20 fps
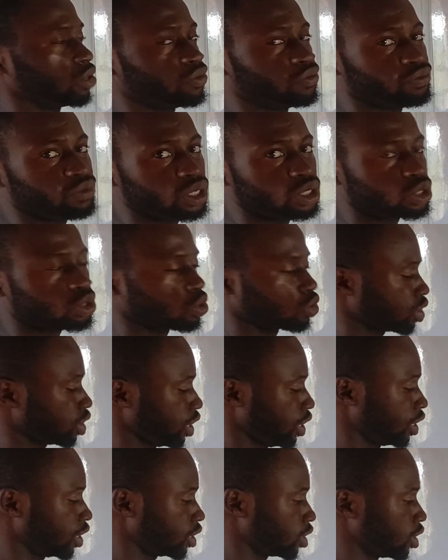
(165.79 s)
V is
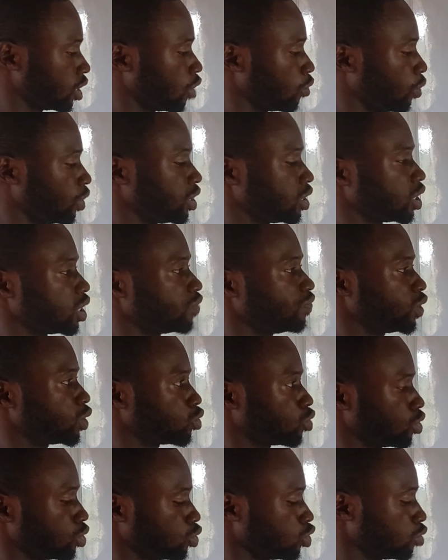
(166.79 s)
cos x, then when it is v
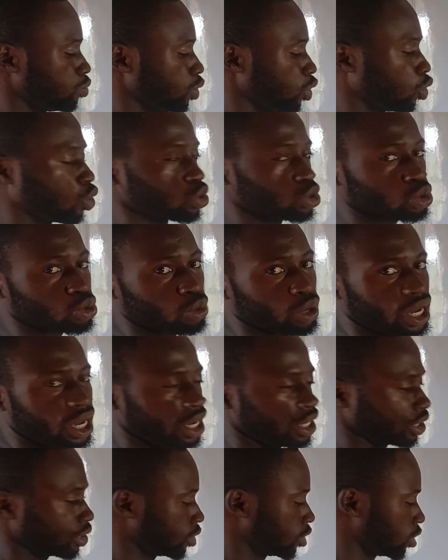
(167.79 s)
square, it's going to be cos square
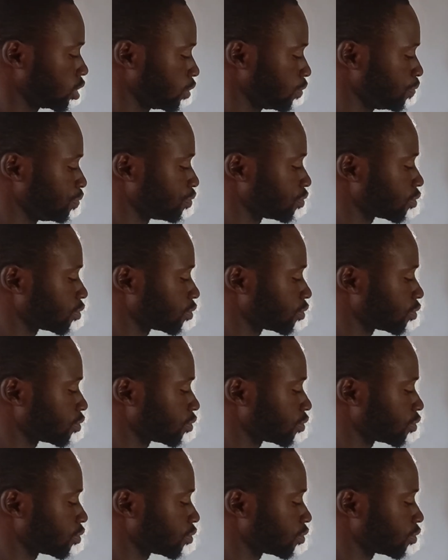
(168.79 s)
x.